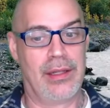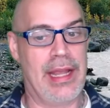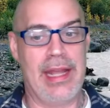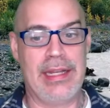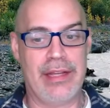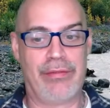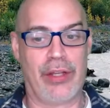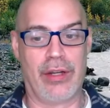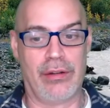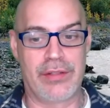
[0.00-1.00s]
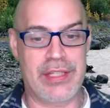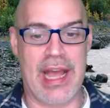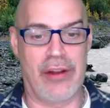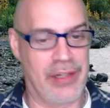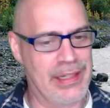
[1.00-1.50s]
any of their
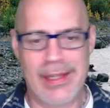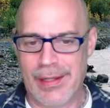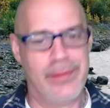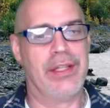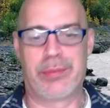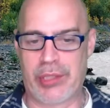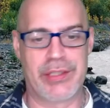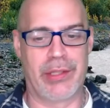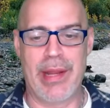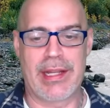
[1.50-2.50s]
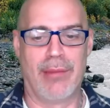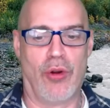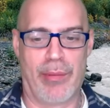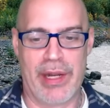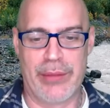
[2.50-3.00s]
salary, it's because they're making
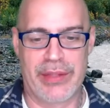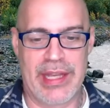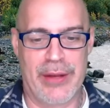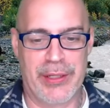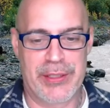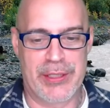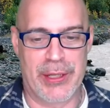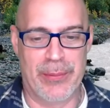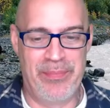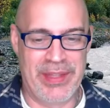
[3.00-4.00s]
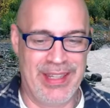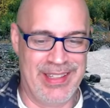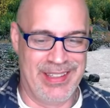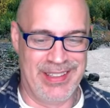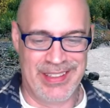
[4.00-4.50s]
more money without it. So,
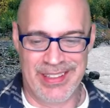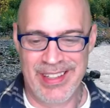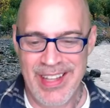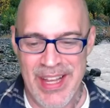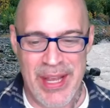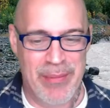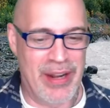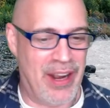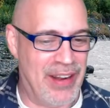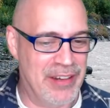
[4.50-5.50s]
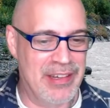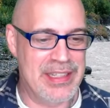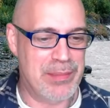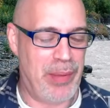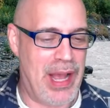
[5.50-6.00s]
but all right,
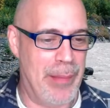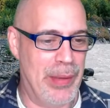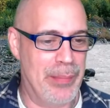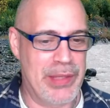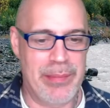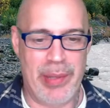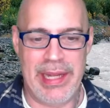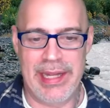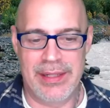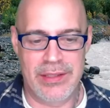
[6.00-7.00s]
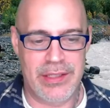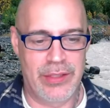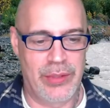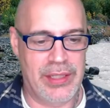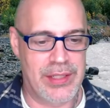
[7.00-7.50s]
let's pop up the pan
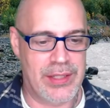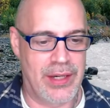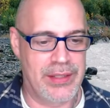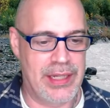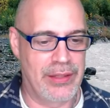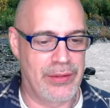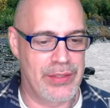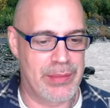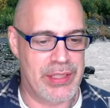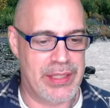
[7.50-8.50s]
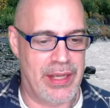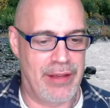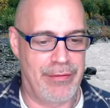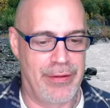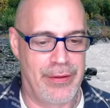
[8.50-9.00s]
so we can start digging through some
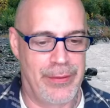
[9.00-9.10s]
stuff.